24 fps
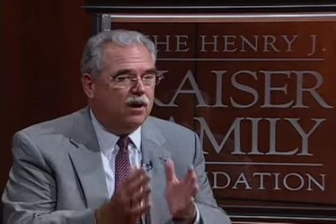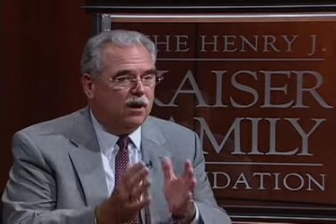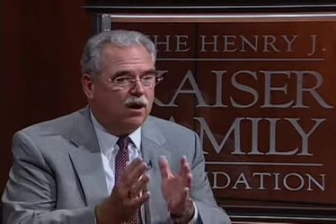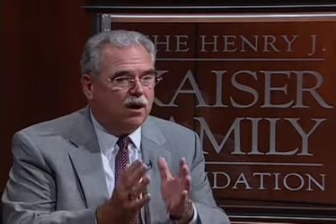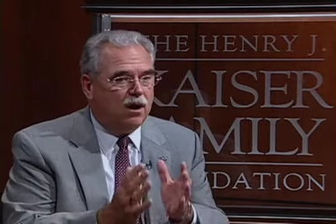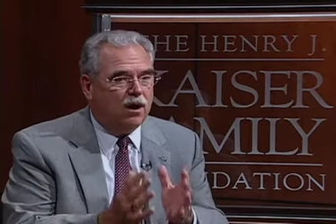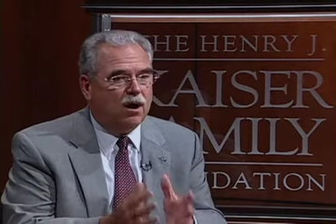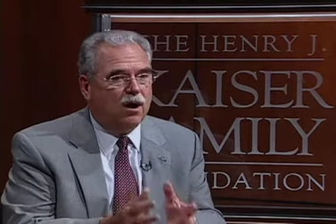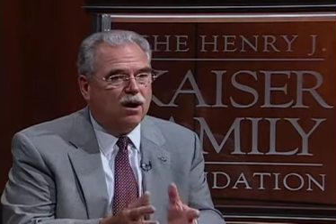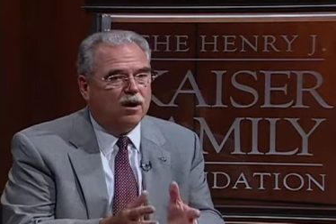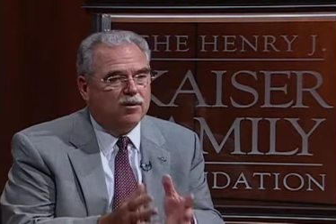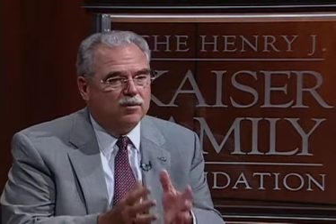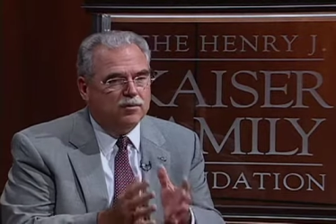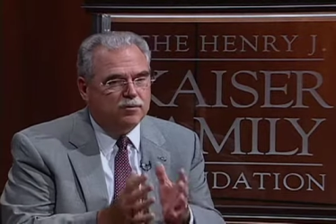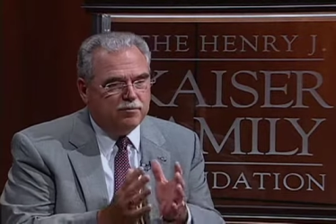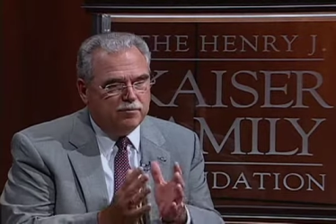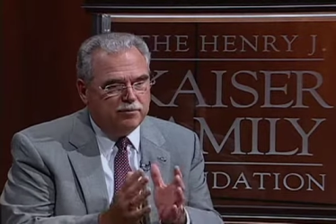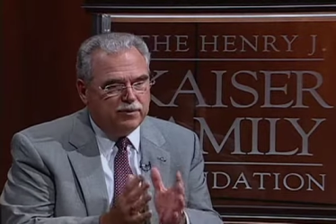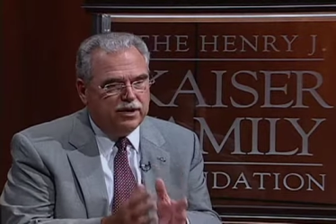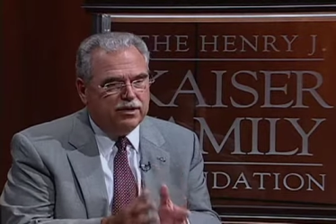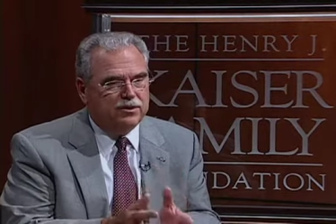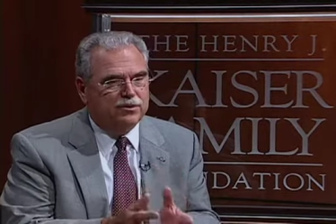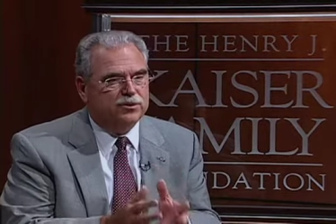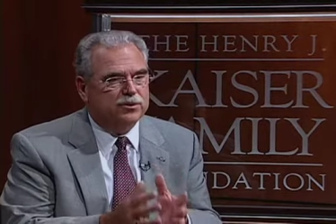Our
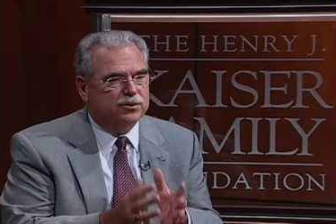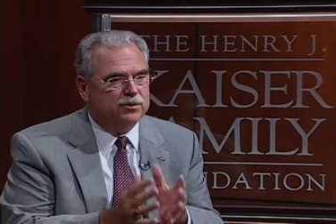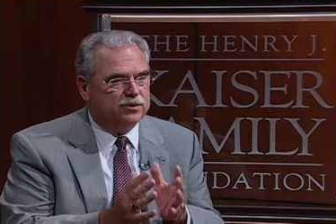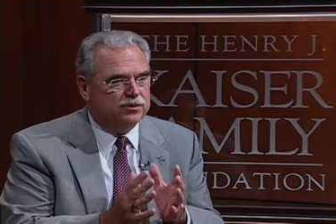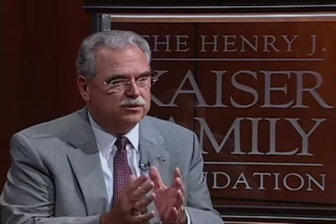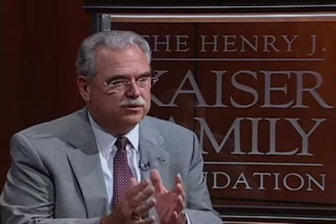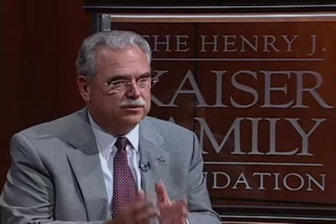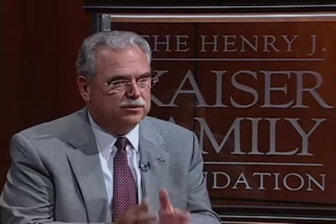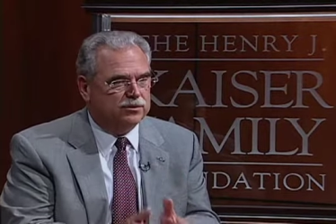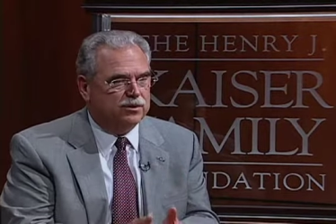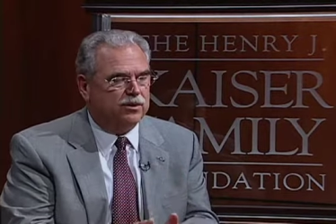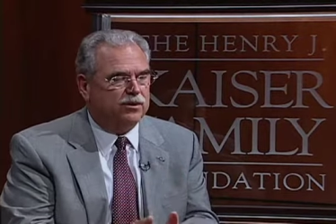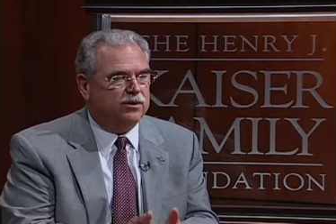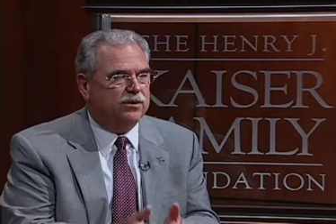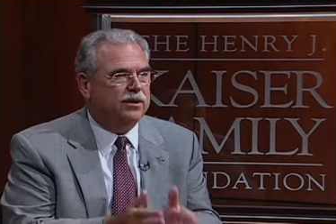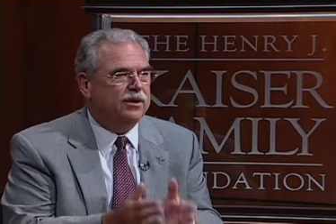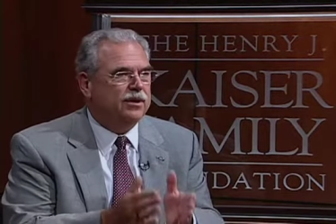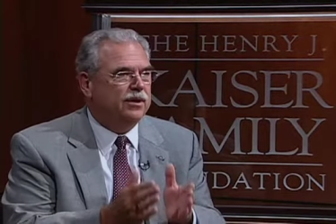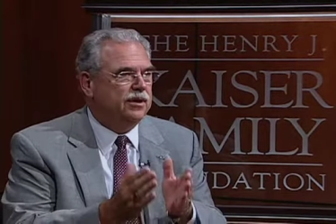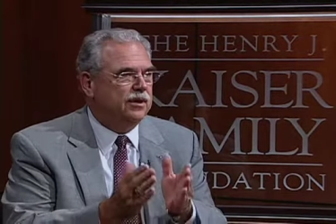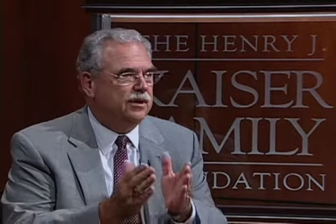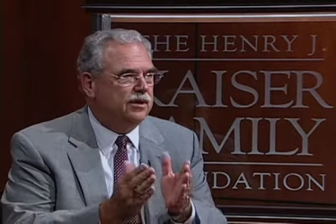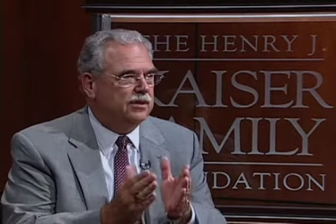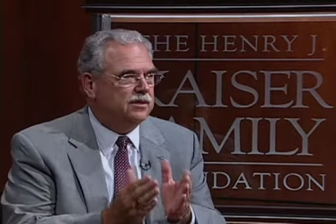major concern
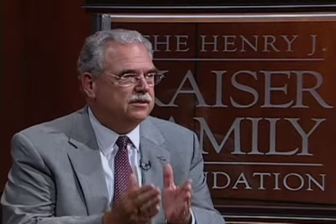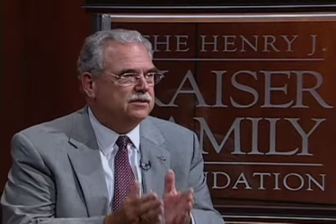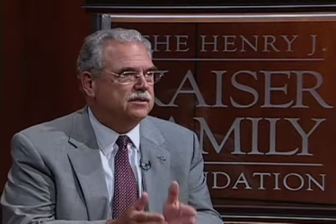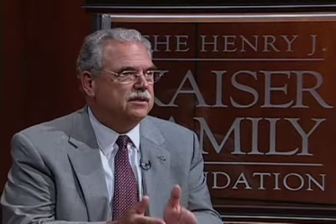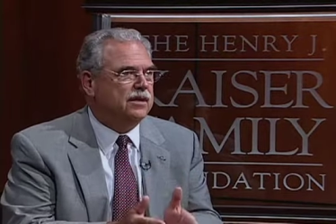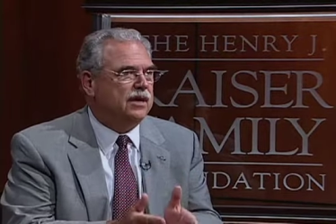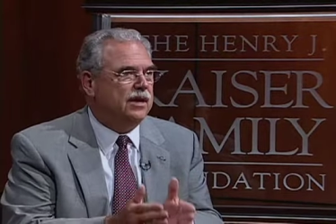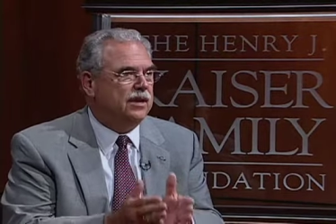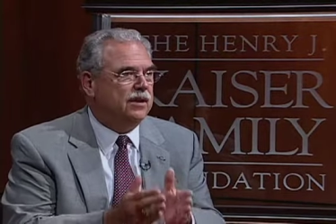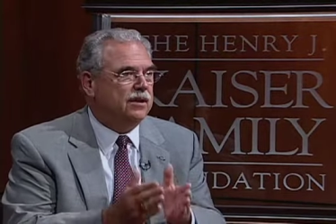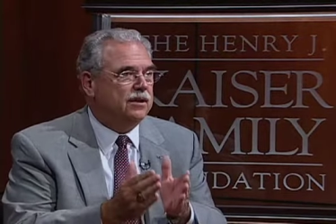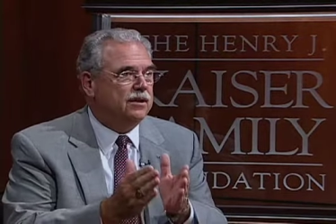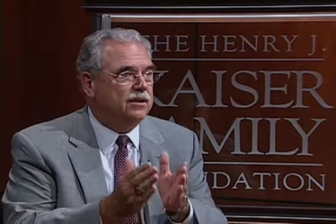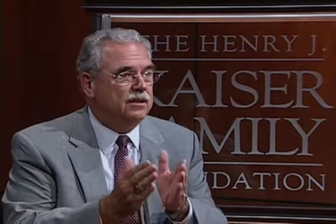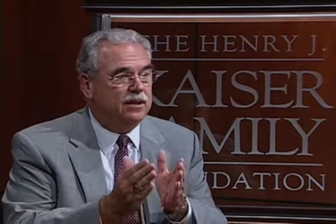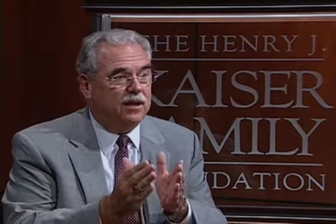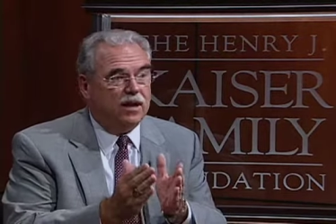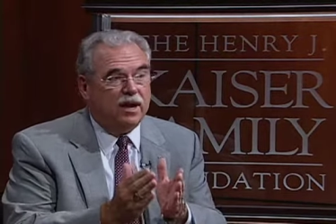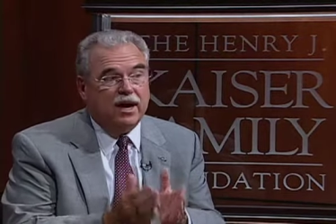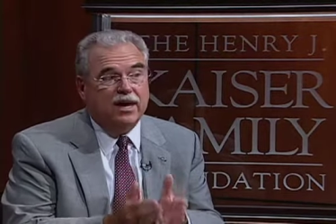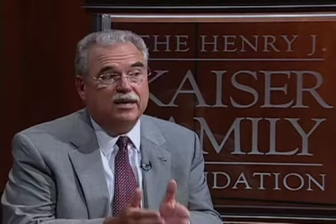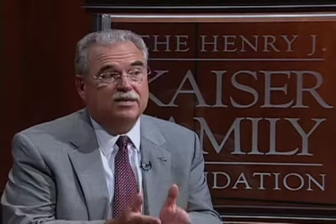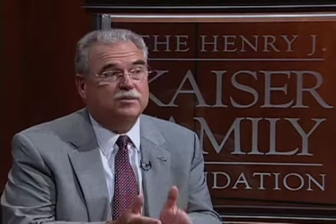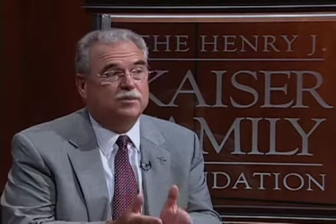is that
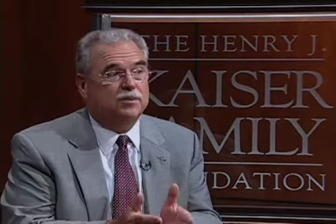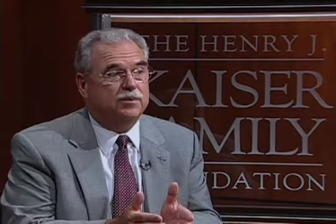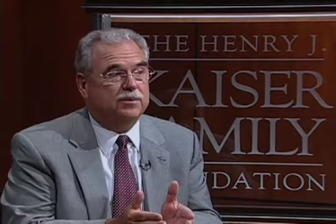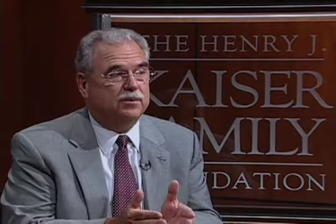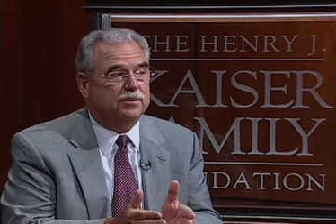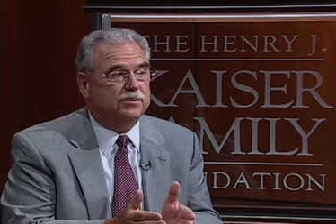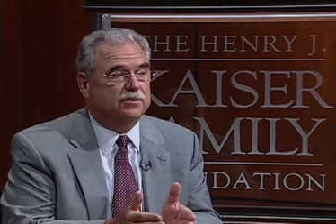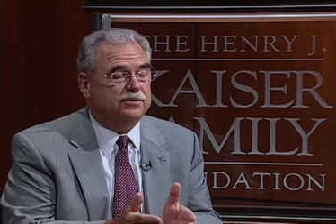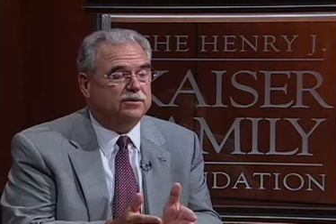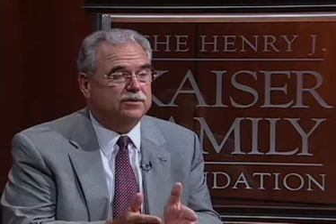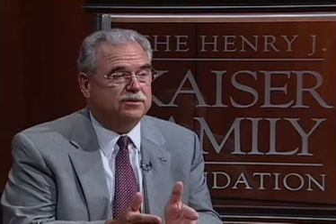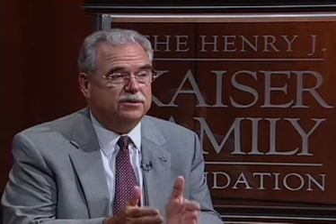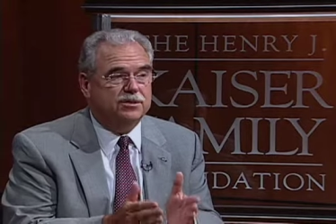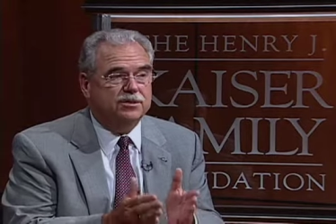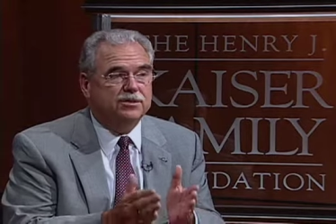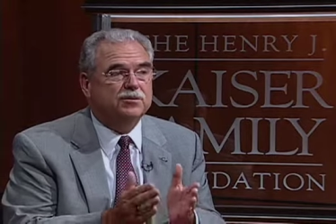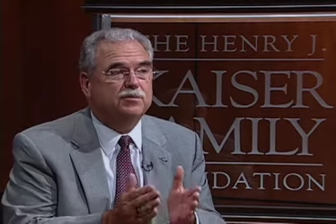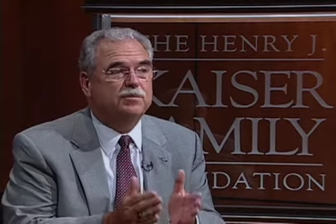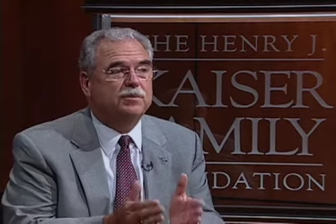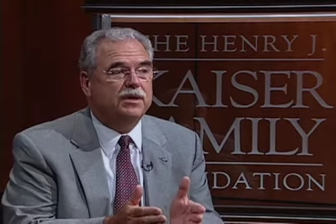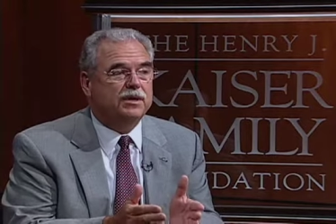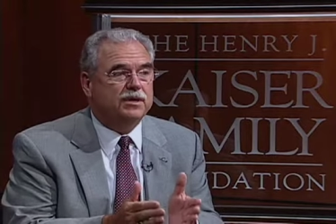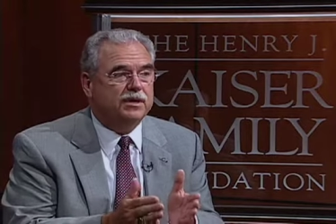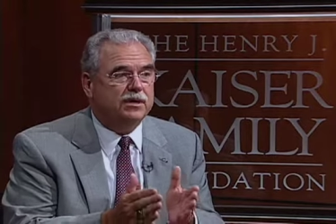the hospitals, just
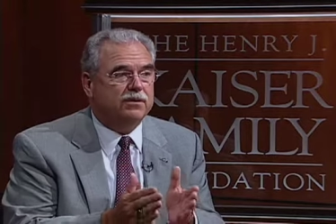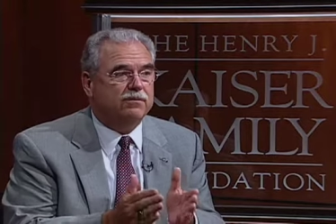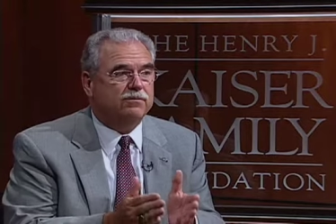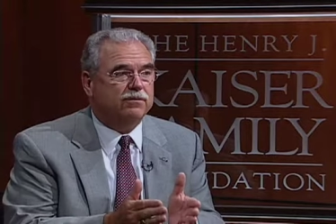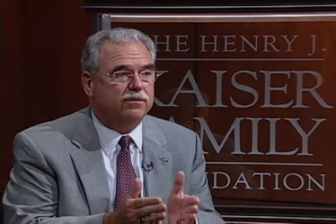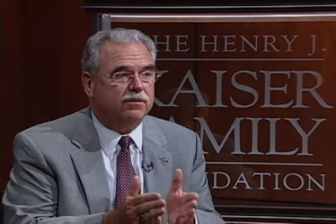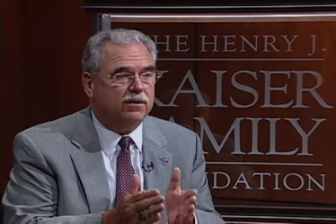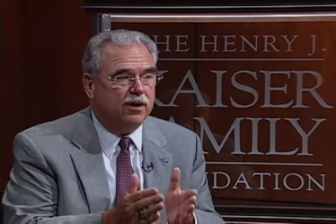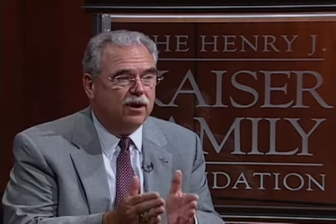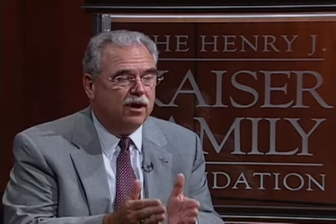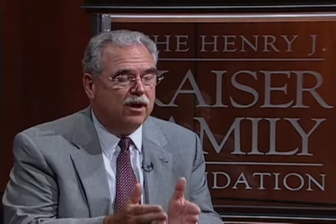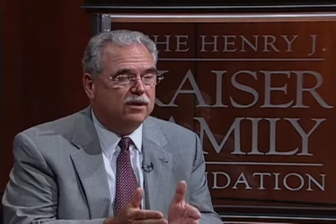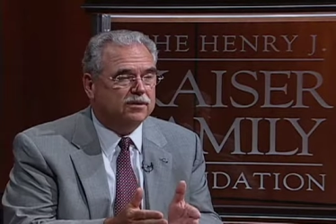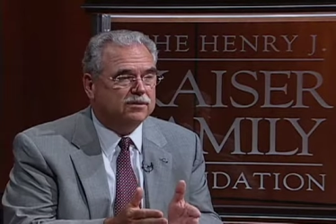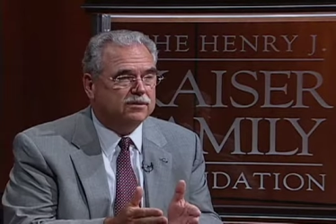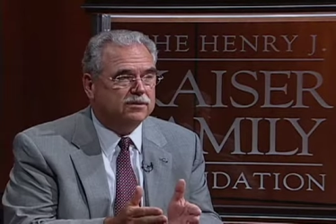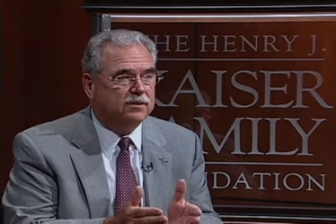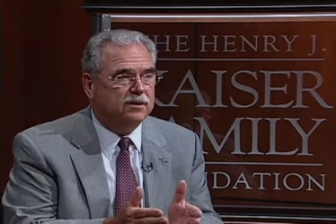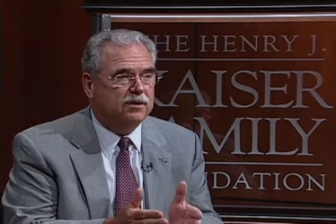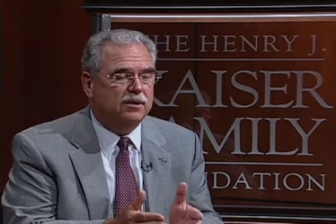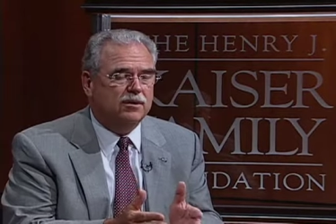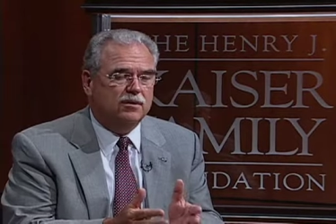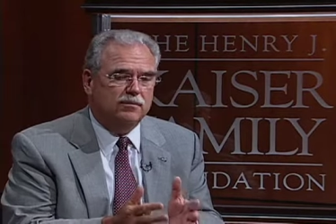speaking for us,